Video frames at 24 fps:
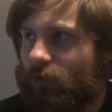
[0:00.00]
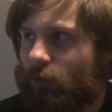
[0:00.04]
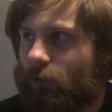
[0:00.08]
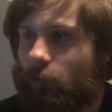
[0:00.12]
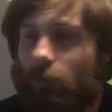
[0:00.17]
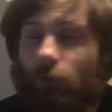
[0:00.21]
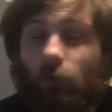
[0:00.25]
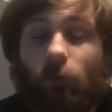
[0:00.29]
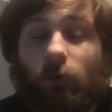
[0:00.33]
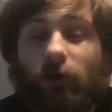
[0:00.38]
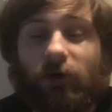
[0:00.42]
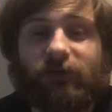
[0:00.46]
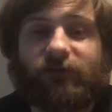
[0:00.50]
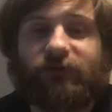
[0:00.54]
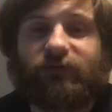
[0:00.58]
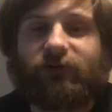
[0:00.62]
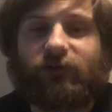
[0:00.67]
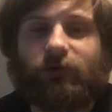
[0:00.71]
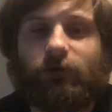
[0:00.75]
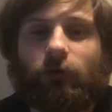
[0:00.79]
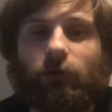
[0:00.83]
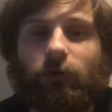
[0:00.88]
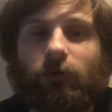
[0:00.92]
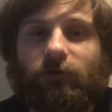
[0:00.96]
well, one, it's in
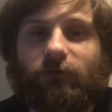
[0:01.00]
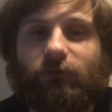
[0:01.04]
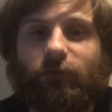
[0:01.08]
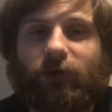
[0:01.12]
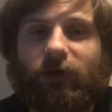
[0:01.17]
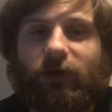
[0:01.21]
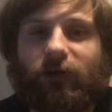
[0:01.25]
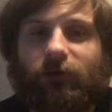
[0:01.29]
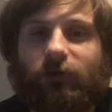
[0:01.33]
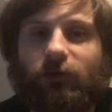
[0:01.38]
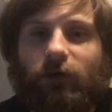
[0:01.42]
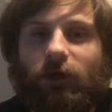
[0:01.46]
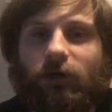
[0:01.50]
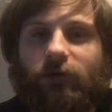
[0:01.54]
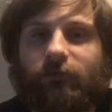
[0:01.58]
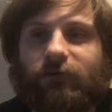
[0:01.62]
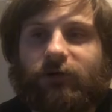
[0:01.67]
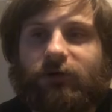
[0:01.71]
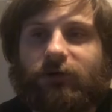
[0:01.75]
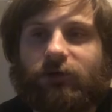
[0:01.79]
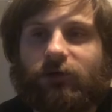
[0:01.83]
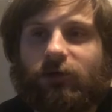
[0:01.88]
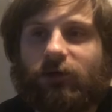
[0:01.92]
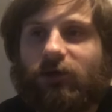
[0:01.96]
the order of when I thought of
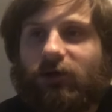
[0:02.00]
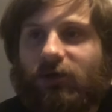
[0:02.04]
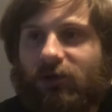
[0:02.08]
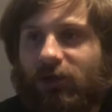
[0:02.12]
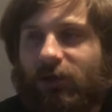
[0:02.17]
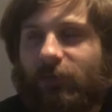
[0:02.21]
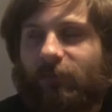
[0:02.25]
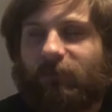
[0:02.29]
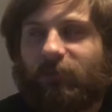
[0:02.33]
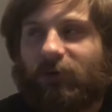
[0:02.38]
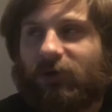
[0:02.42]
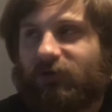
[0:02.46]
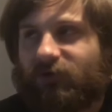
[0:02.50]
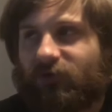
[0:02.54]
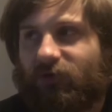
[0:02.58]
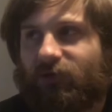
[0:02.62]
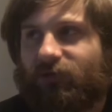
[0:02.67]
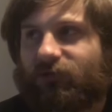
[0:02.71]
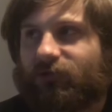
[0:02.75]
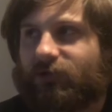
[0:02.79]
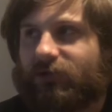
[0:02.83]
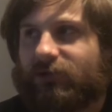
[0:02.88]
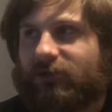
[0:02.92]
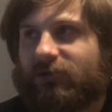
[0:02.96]
it, but it's
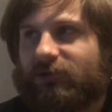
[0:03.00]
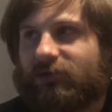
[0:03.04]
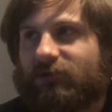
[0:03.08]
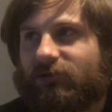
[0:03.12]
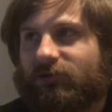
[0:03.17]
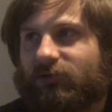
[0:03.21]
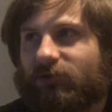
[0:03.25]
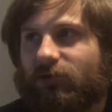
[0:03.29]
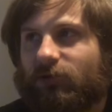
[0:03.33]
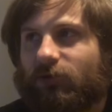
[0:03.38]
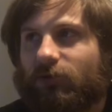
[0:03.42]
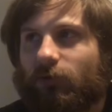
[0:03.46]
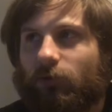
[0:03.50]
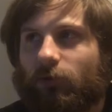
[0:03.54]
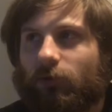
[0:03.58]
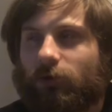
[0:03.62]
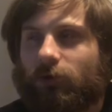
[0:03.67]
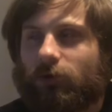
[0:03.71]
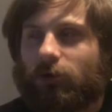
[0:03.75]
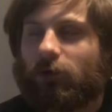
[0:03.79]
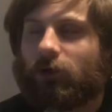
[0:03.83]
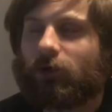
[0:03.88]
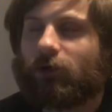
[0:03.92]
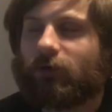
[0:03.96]
also in the
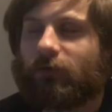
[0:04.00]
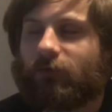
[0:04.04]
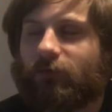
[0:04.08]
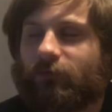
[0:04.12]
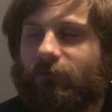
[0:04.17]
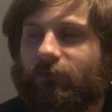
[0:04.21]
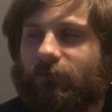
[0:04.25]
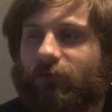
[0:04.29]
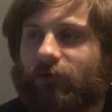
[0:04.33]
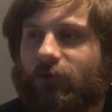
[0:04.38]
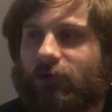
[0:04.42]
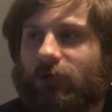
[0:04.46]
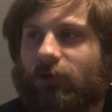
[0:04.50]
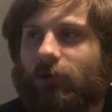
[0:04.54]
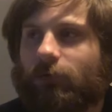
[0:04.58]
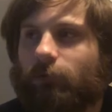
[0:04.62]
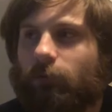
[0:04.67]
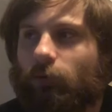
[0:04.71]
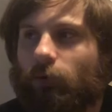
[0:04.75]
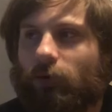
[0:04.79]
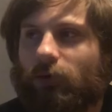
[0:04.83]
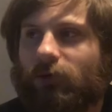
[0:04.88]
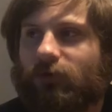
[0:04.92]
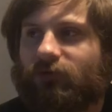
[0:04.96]
order of the
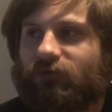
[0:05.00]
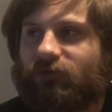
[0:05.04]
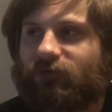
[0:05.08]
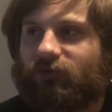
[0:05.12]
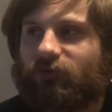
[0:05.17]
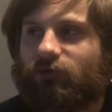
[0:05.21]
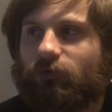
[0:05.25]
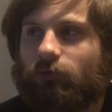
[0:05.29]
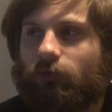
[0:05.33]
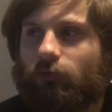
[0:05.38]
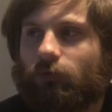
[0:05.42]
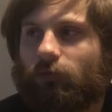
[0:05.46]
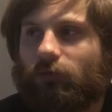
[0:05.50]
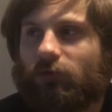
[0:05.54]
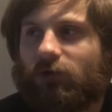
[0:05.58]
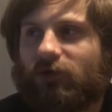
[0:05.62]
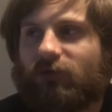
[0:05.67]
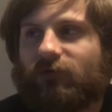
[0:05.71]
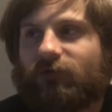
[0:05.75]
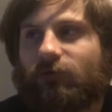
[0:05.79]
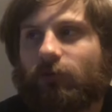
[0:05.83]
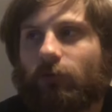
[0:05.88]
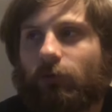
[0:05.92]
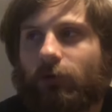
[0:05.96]
importance to the
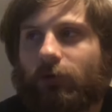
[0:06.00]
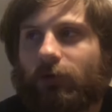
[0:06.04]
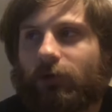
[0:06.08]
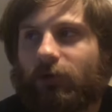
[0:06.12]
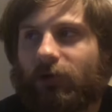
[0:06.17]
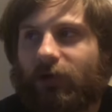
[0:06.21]
story.